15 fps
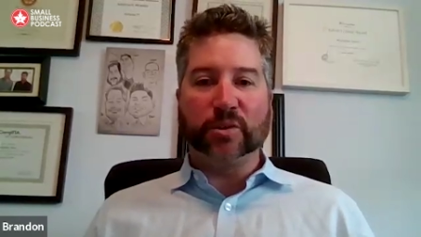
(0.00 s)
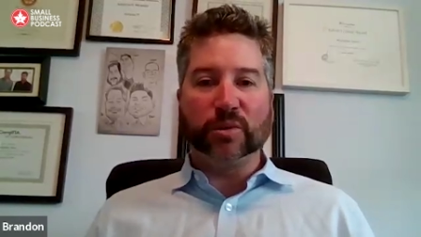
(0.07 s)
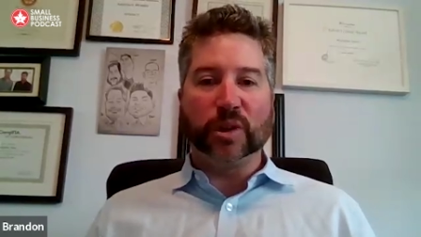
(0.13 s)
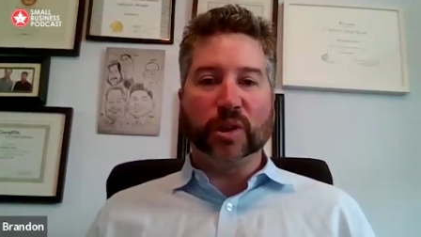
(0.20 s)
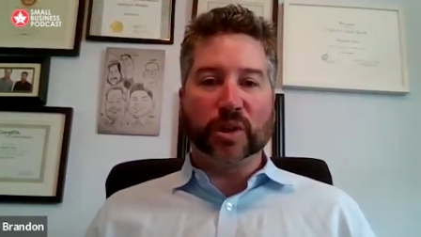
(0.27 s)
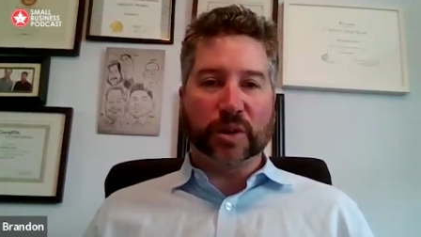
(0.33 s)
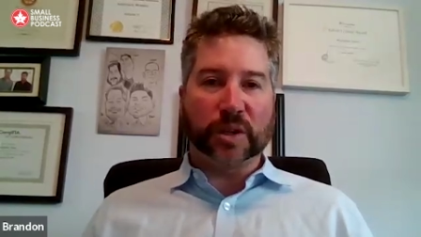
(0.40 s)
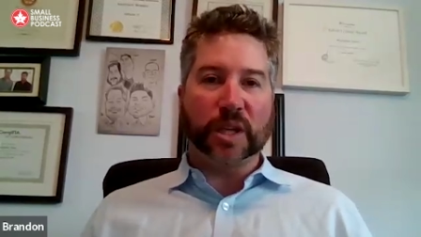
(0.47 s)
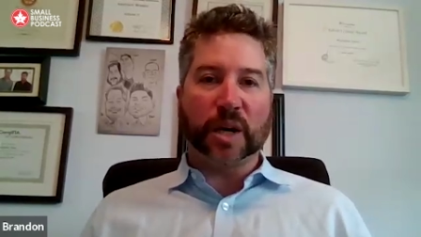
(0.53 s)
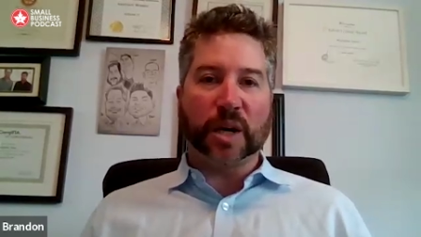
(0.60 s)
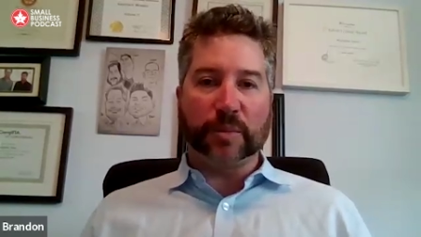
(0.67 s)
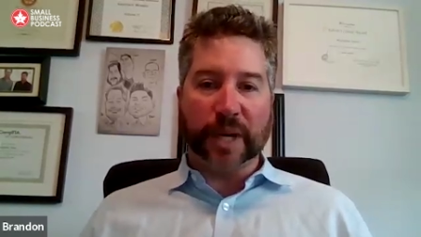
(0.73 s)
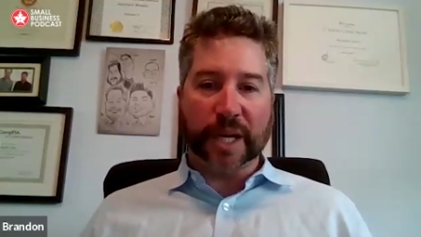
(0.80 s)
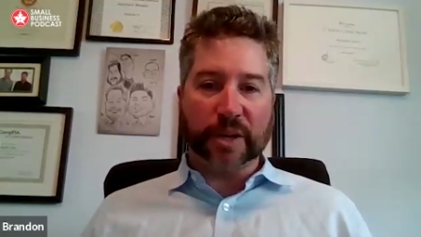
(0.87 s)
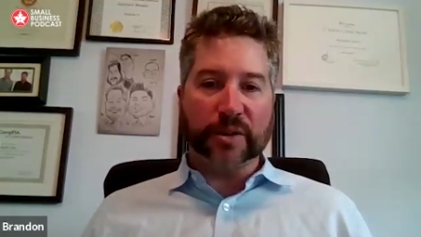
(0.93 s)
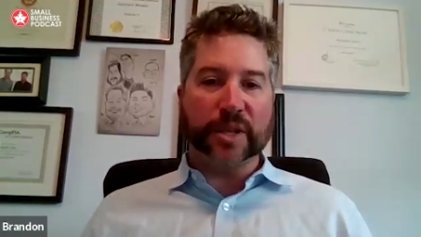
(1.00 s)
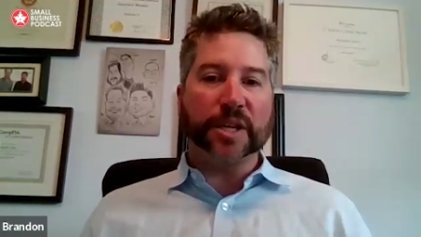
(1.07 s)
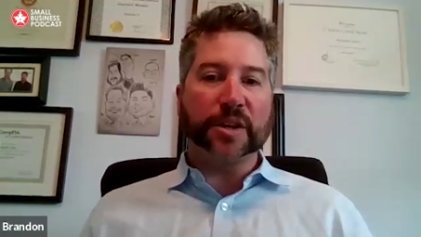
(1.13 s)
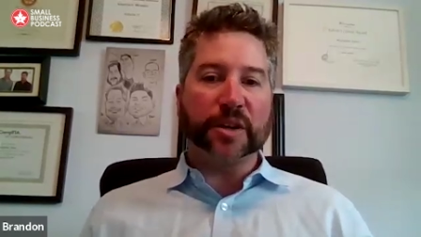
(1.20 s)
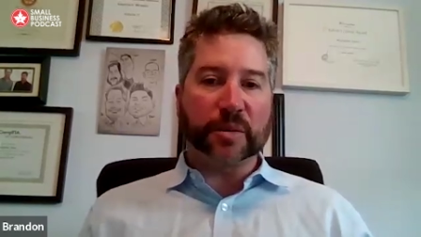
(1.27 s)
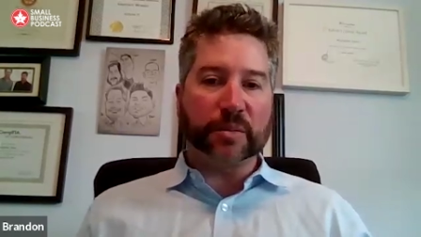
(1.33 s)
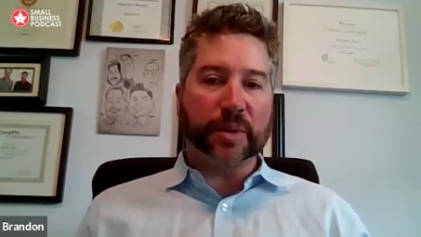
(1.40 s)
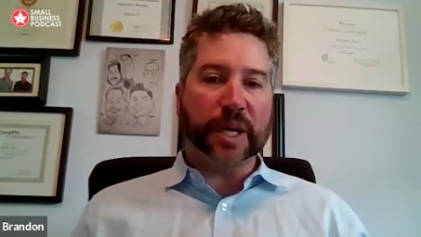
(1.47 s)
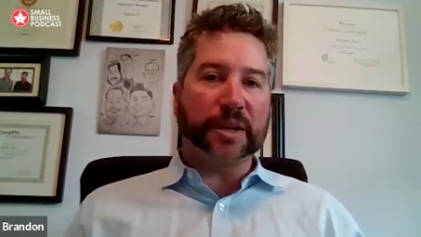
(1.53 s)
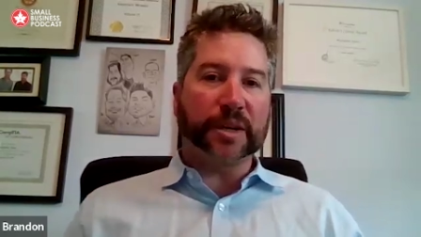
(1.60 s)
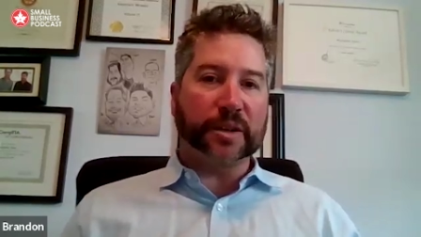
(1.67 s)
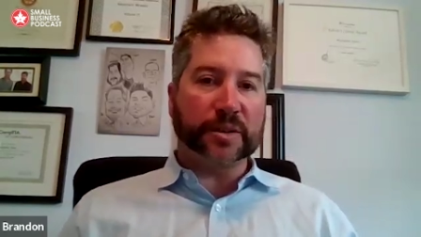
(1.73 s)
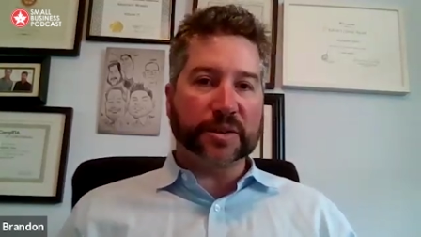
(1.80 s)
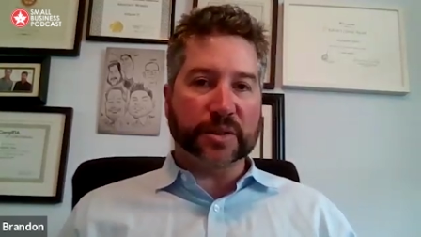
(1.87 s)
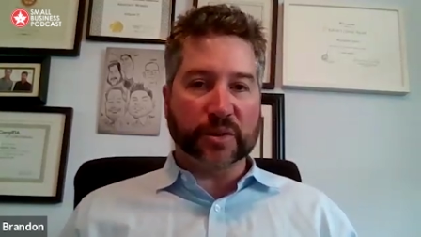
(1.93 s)
you look a lot better than your
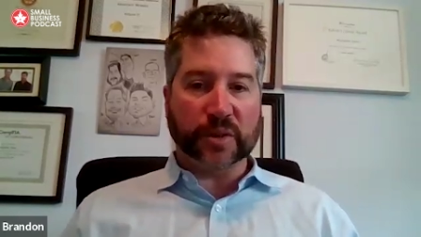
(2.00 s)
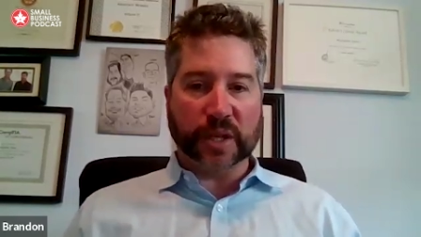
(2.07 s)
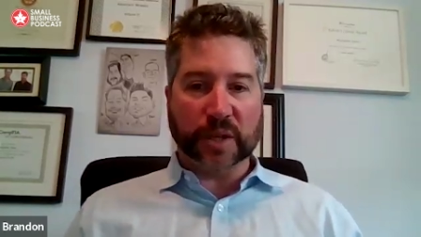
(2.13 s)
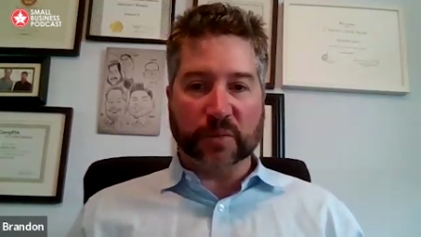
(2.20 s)
competitors. So